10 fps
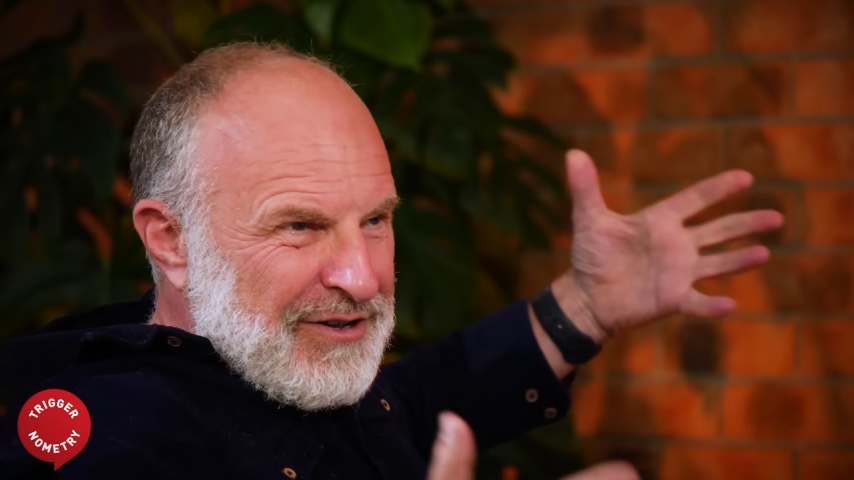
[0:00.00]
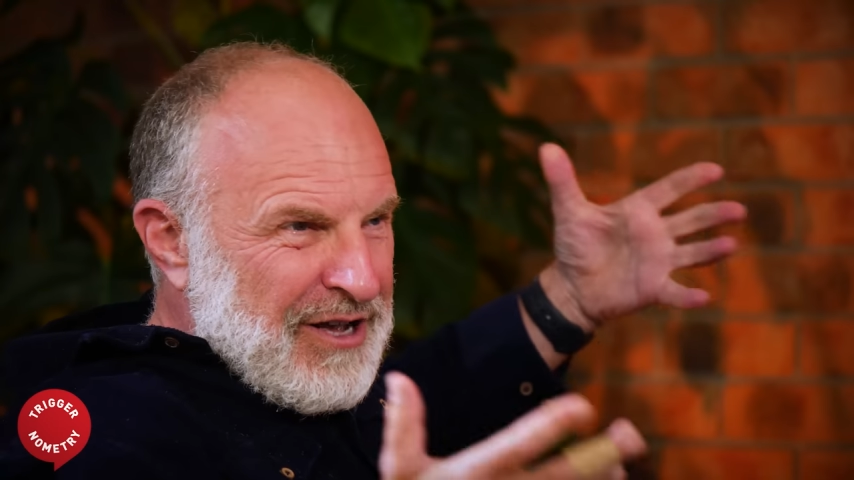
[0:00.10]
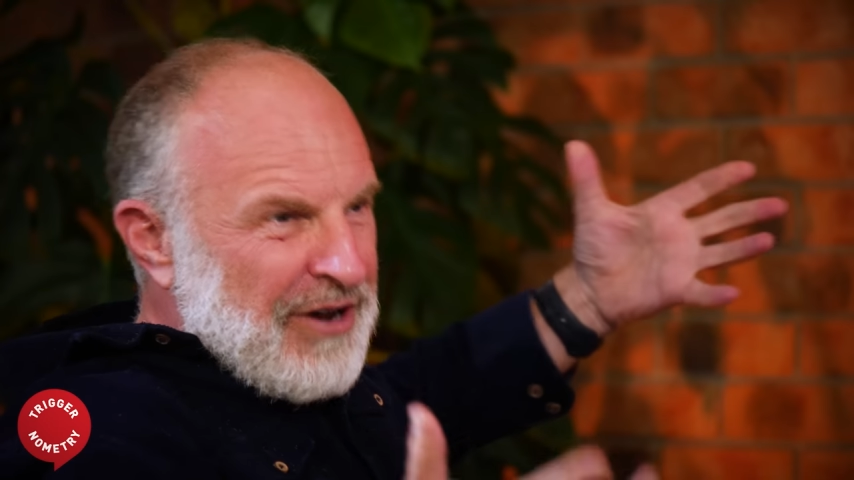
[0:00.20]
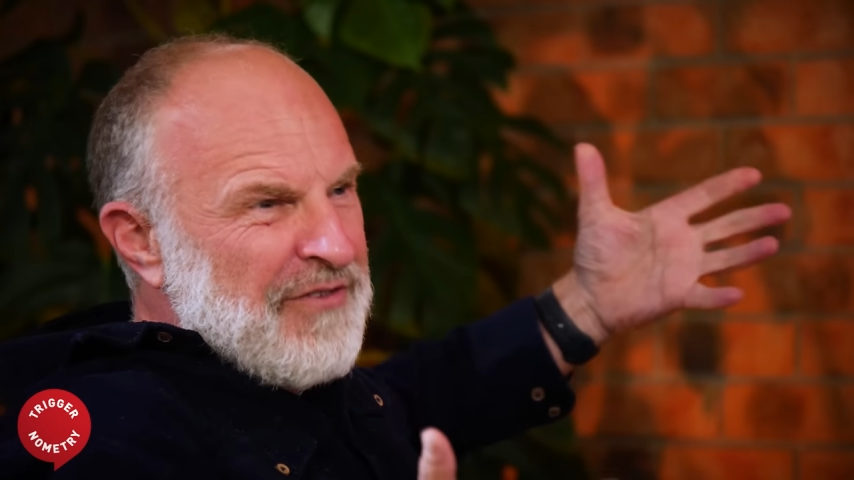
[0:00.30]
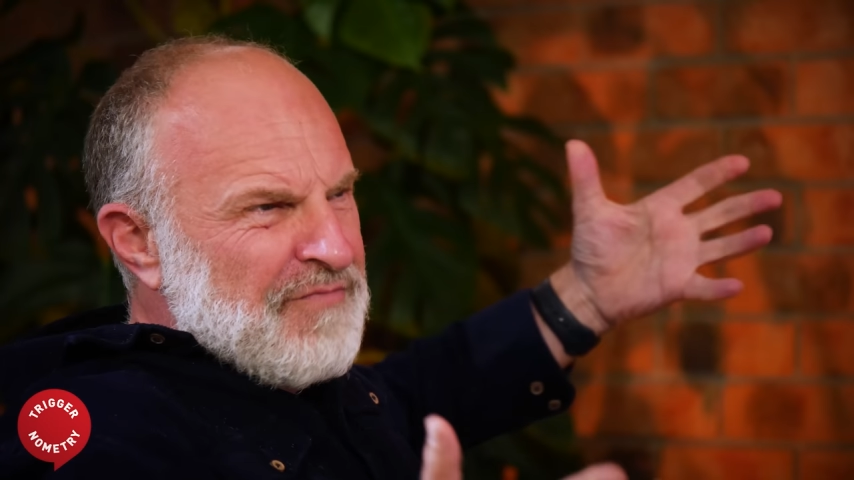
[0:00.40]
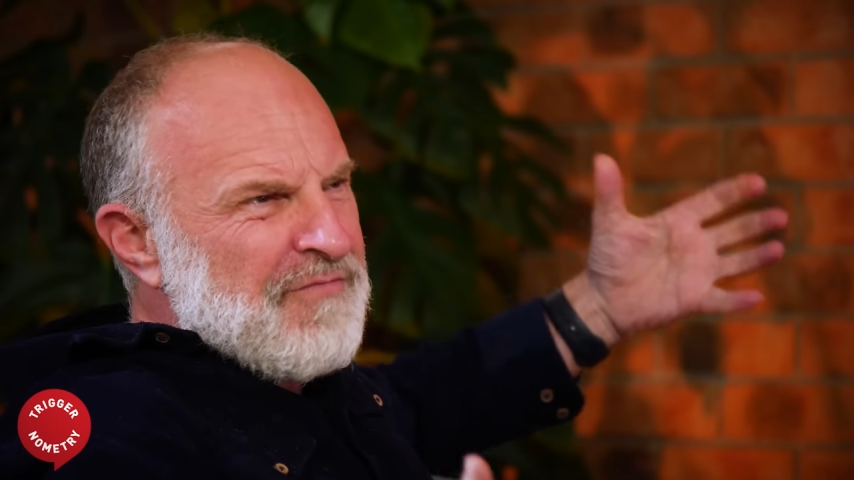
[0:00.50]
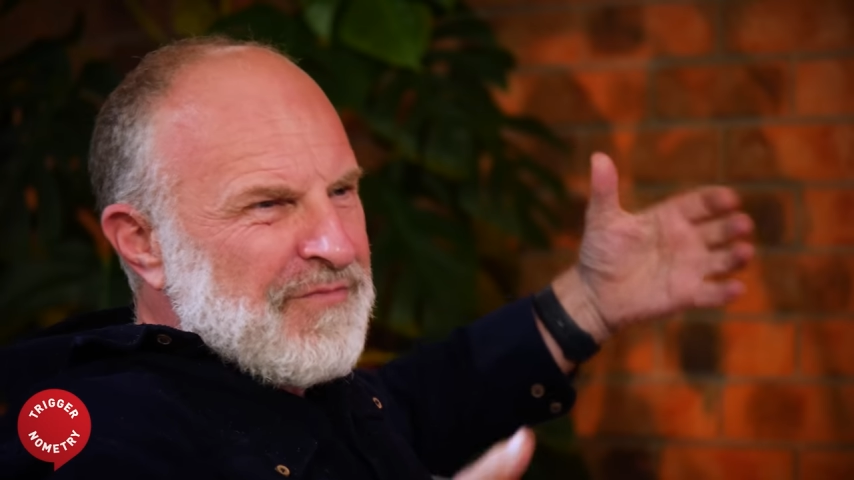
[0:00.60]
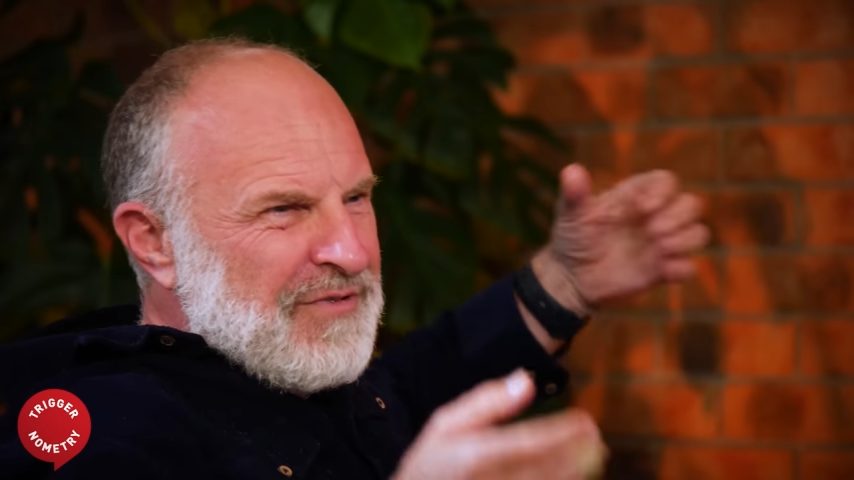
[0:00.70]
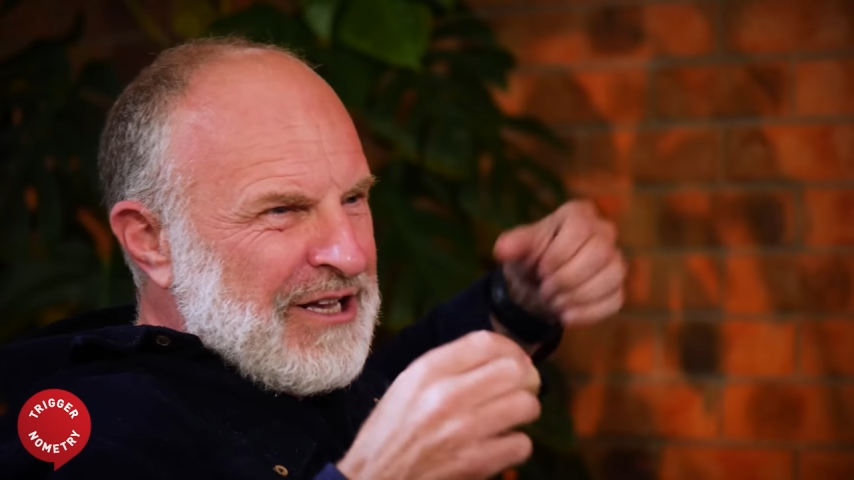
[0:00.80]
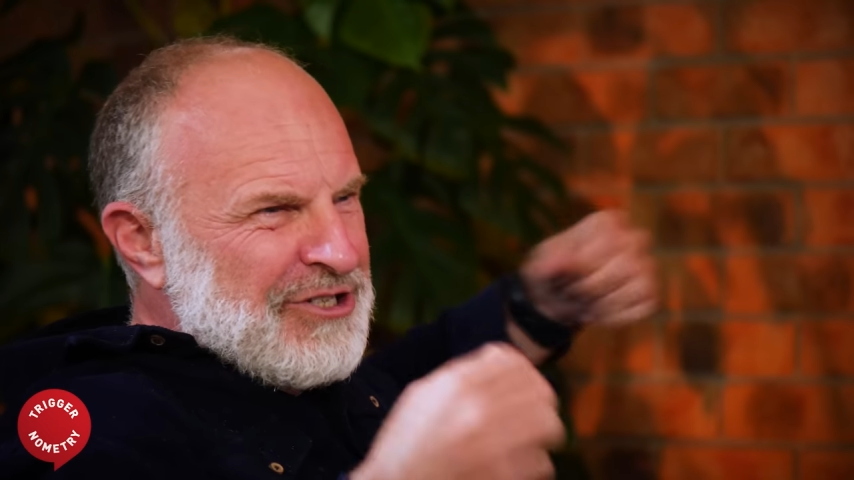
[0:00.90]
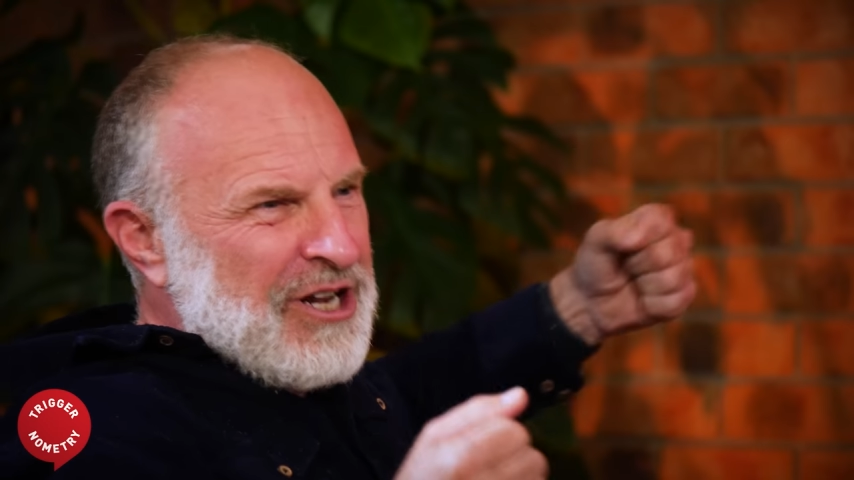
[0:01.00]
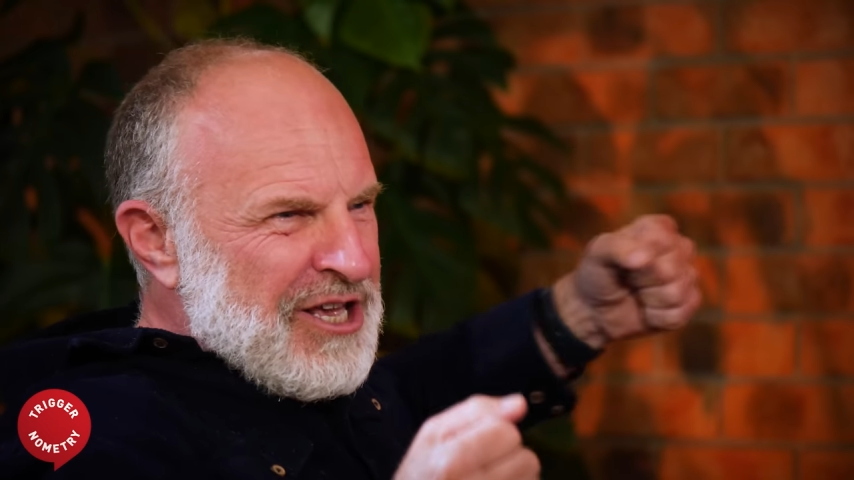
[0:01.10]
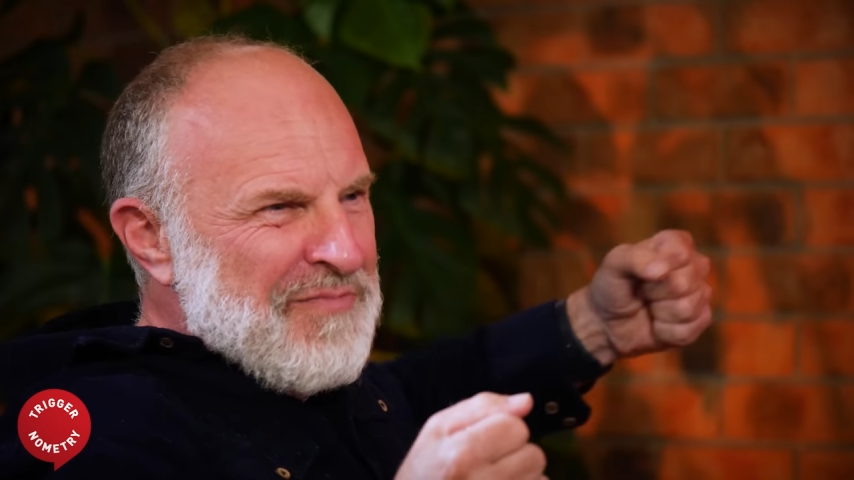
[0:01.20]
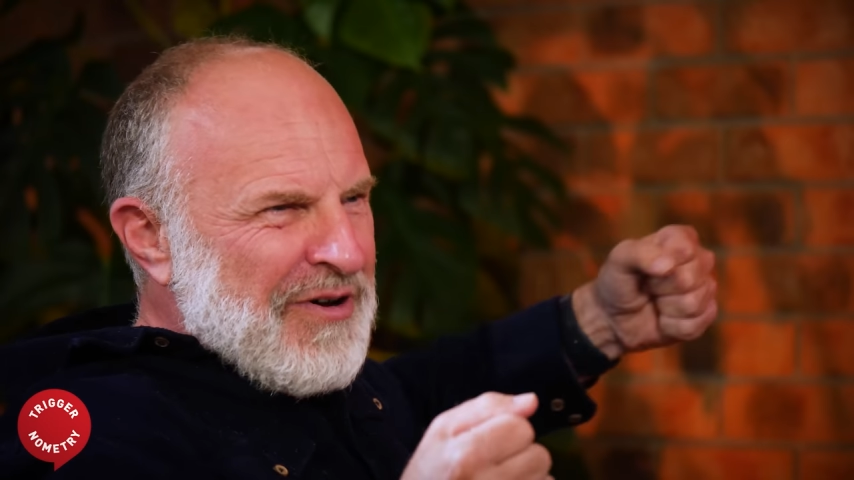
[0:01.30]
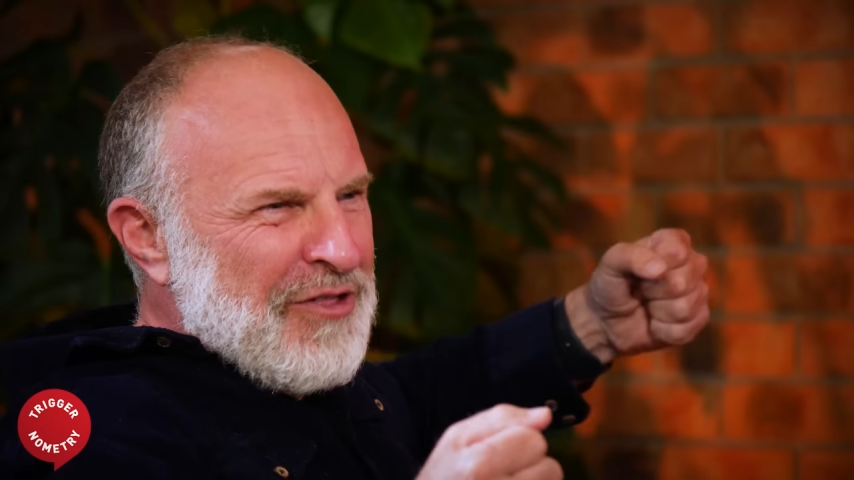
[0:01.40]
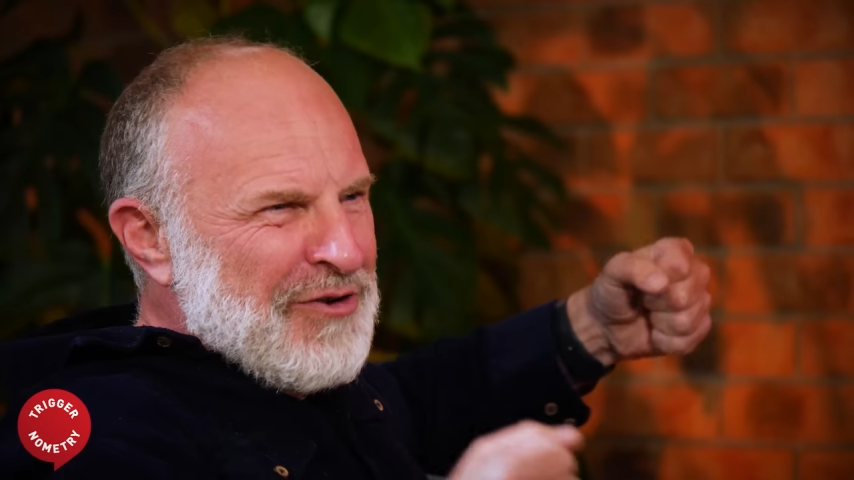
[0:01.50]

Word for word: kind of like shake him by